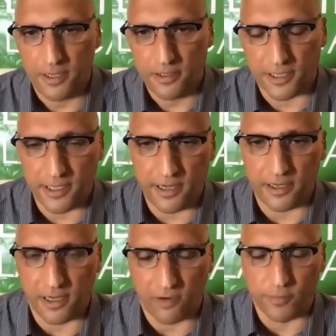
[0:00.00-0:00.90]
the
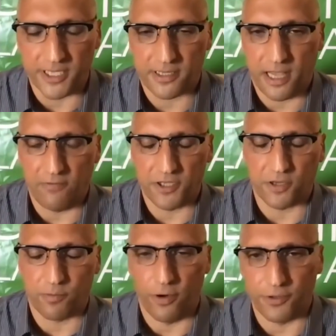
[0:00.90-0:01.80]
Canadian government's slavish
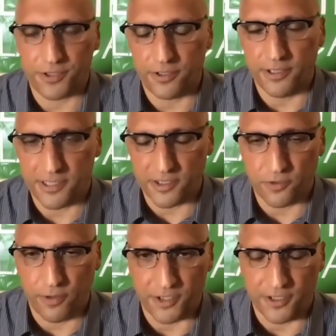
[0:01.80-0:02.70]
approach to the
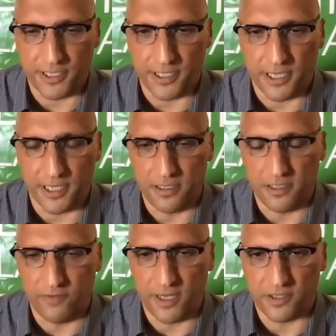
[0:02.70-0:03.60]
situation
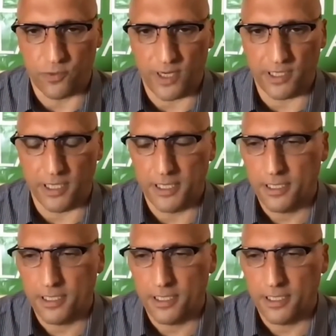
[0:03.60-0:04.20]
in Venezuela.